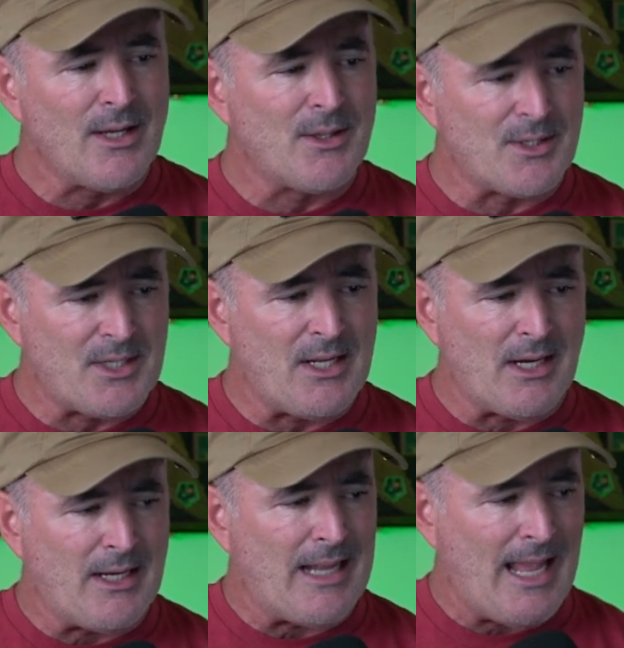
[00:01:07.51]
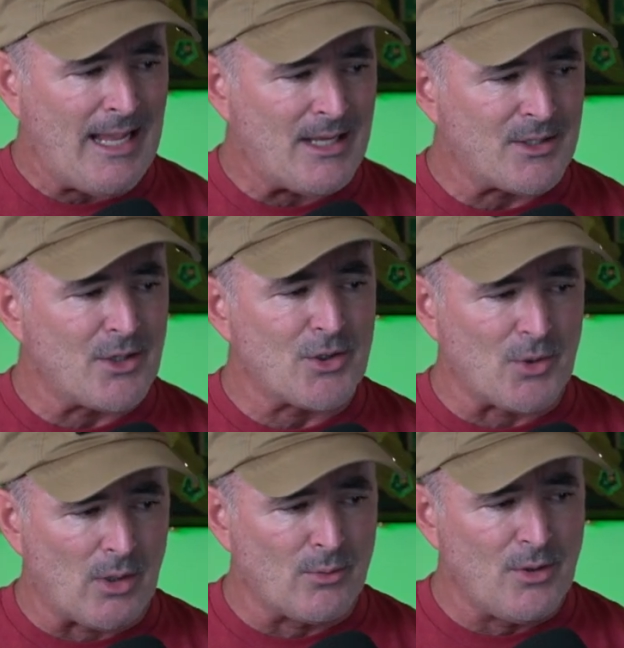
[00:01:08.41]
the CIA has
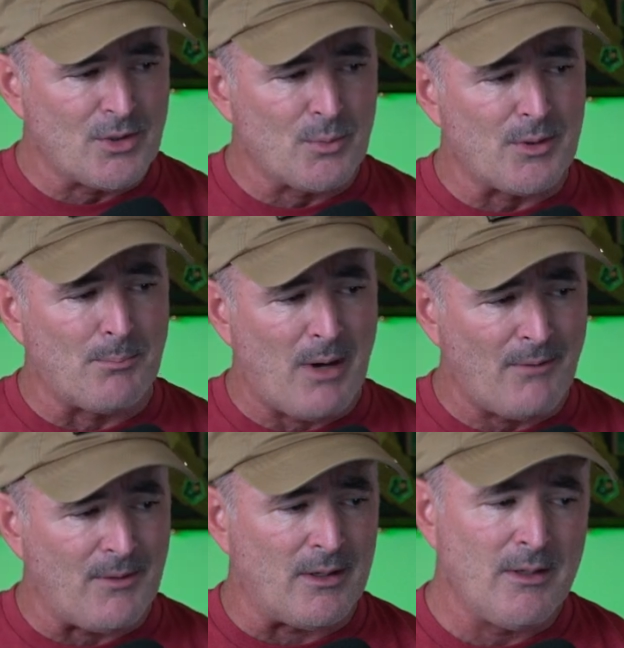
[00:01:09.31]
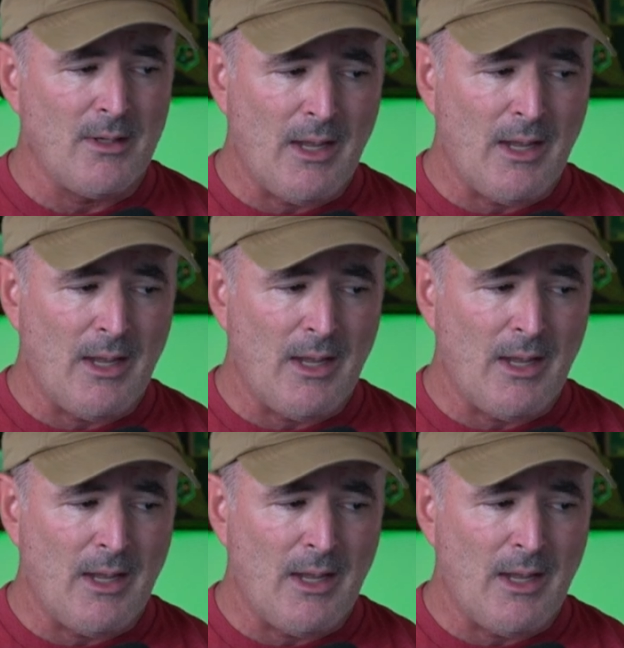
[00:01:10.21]
strong roots with the mafia,